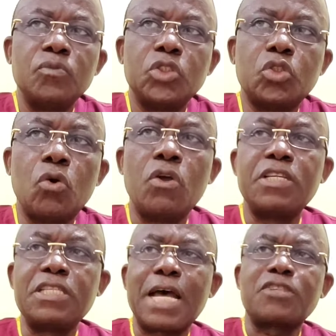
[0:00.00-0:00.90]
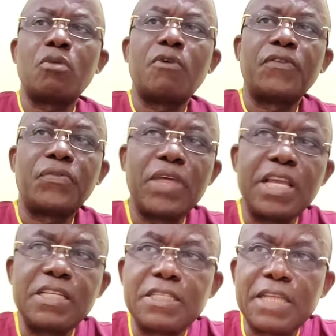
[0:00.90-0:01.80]
So these are some of the
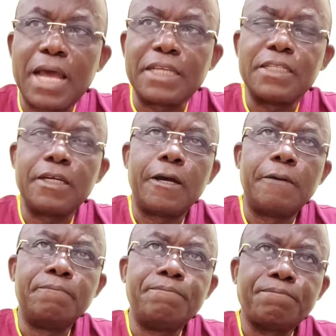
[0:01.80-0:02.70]
things that we